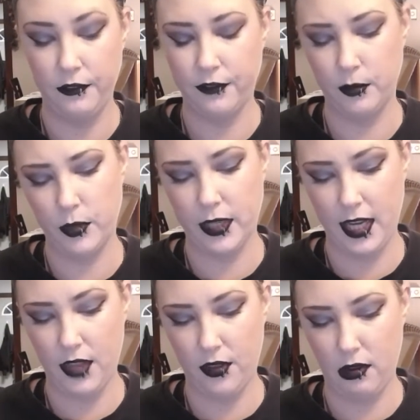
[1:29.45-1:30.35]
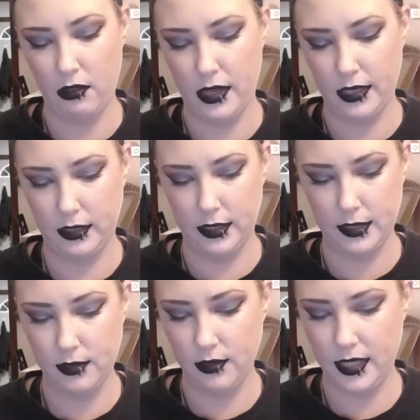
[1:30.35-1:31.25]
from what I gather, a lot of
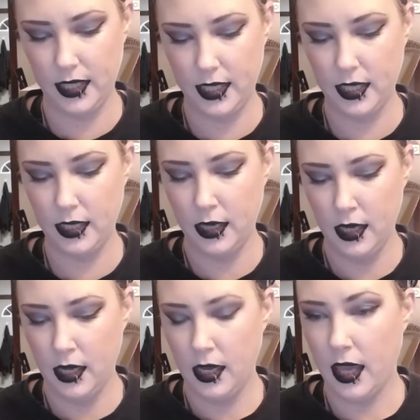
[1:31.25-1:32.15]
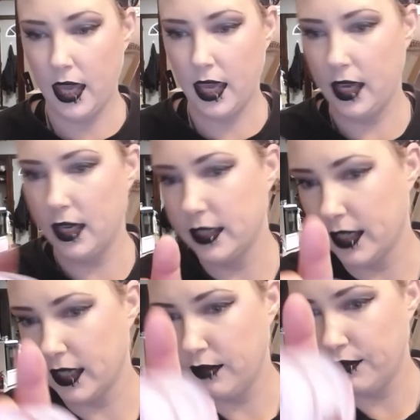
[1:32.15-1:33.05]
glycerin in it, and
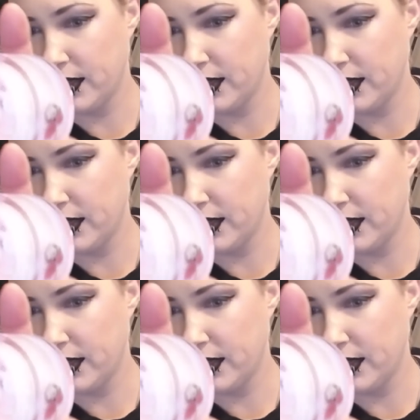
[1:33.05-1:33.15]
I've